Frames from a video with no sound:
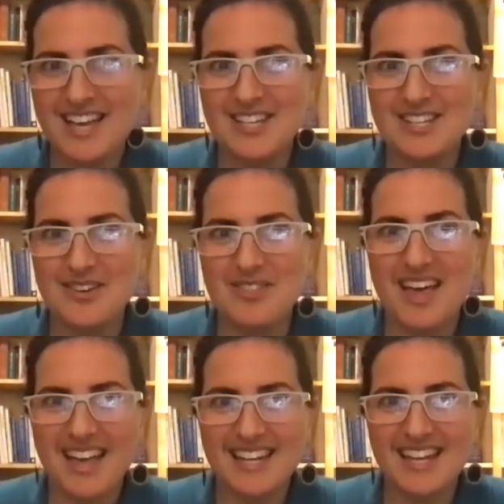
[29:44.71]

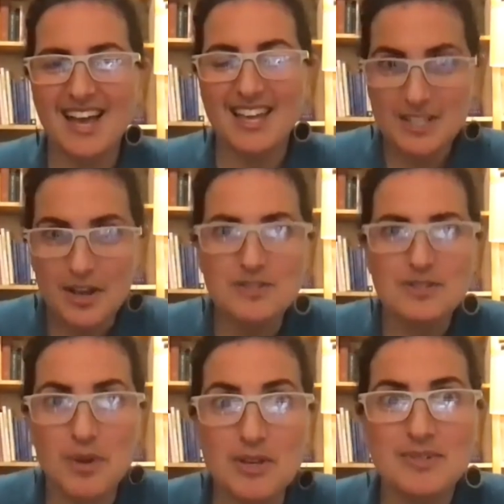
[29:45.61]
that is also
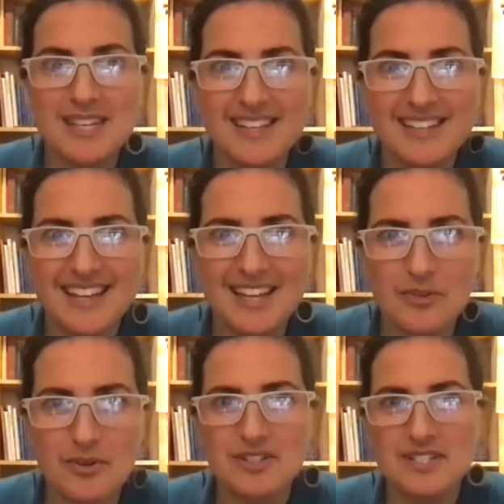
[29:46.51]
what you need in
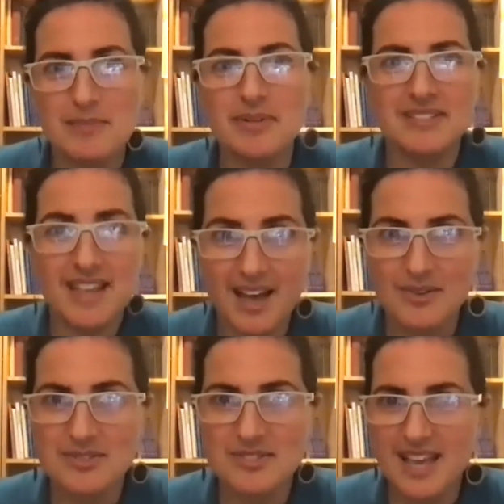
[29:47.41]
order to build a
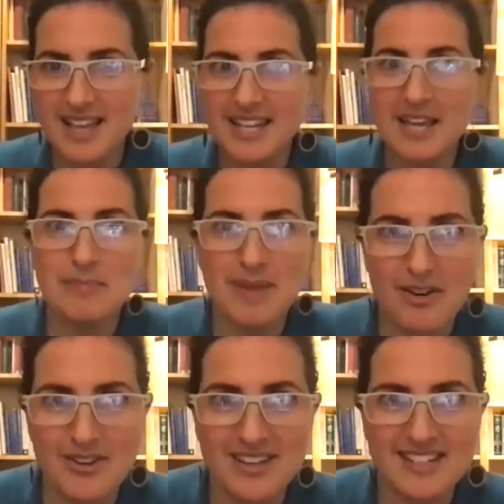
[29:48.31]
house and get
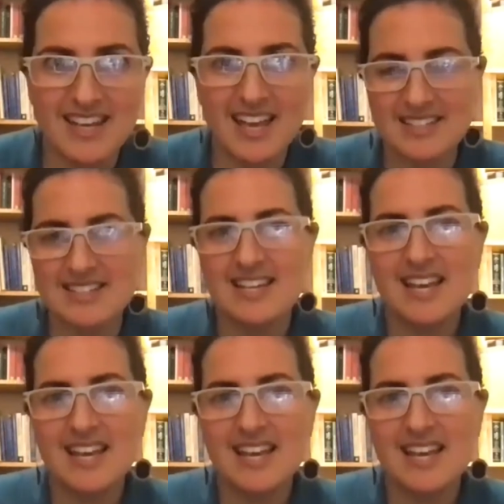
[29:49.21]
married and,